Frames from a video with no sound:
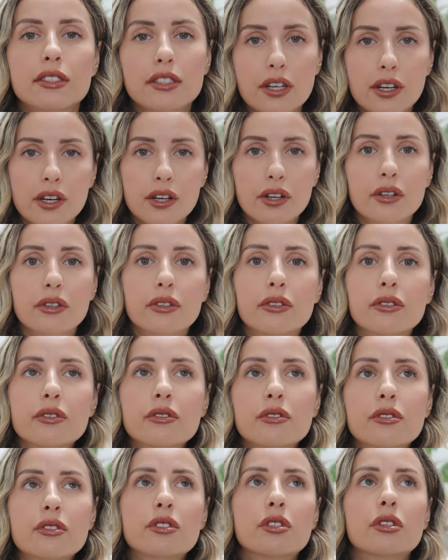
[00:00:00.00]

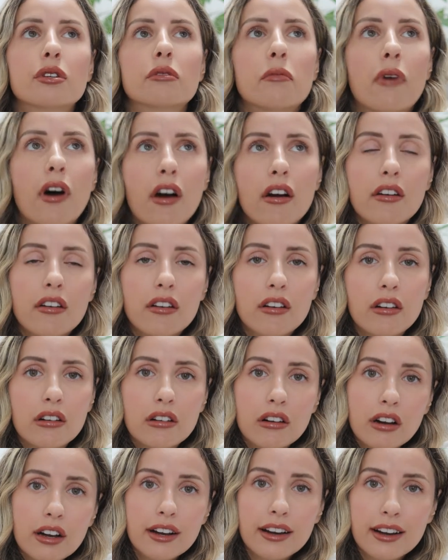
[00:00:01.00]
So
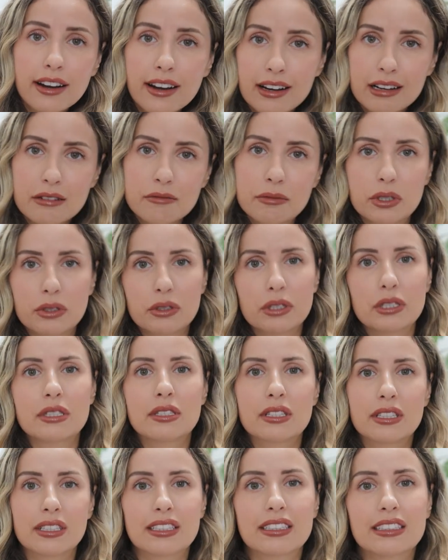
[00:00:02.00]
tomorrow I'm going
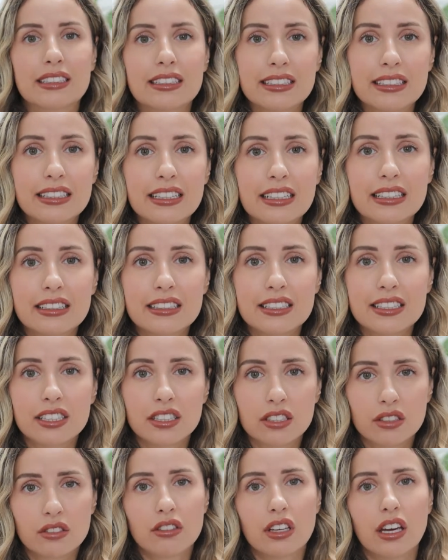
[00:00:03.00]
to the clinic
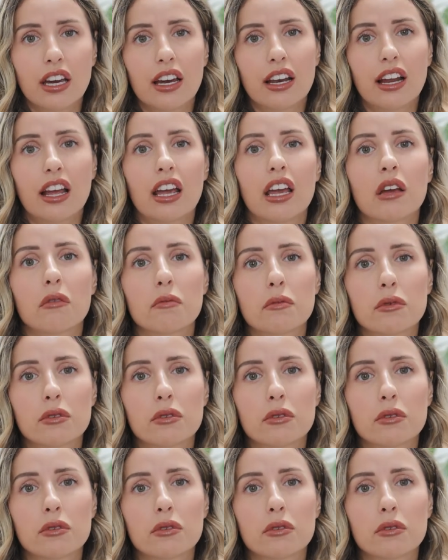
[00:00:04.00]
to get a